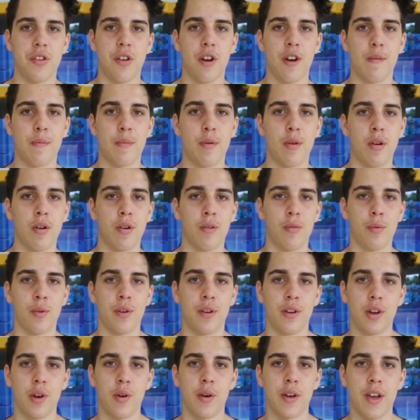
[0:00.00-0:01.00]
your GoPro
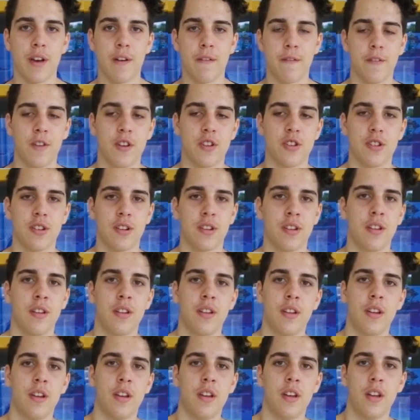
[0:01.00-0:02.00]
when going out fishing.
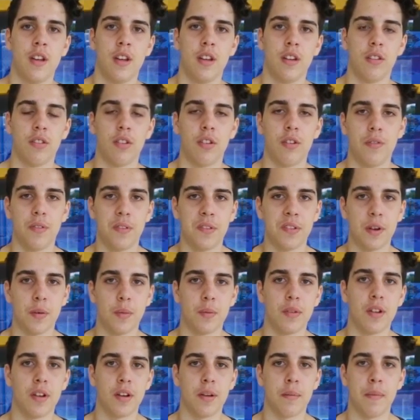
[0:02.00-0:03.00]
So if you're
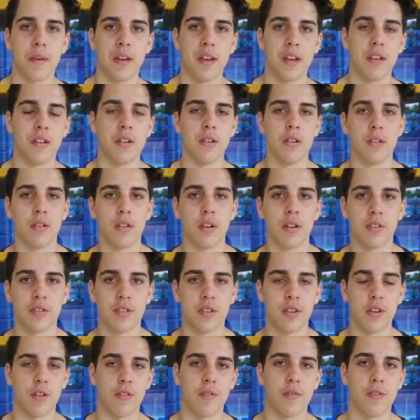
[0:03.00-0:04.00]
someone like me who likes
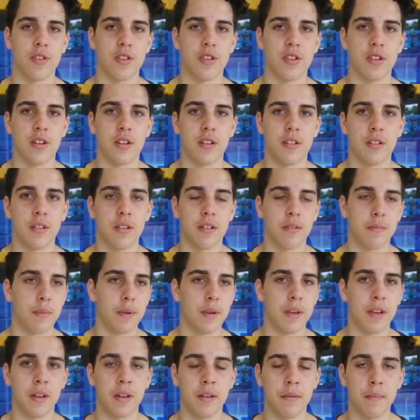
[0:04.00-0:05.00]
to go fishing,
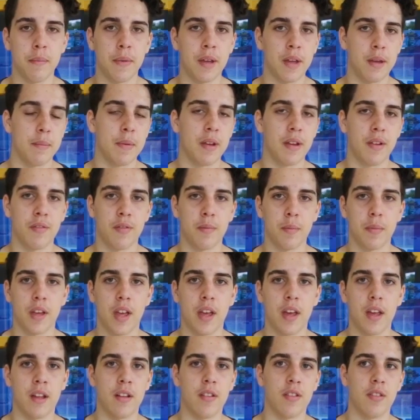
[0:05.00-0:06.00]
being from
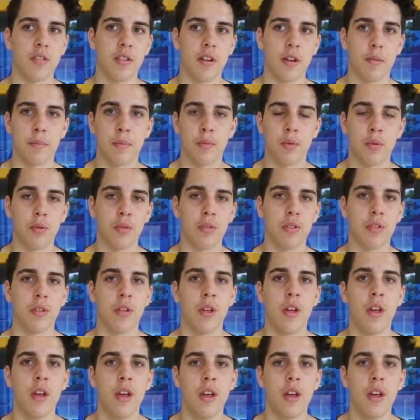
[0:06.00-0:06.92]
Cairns up north,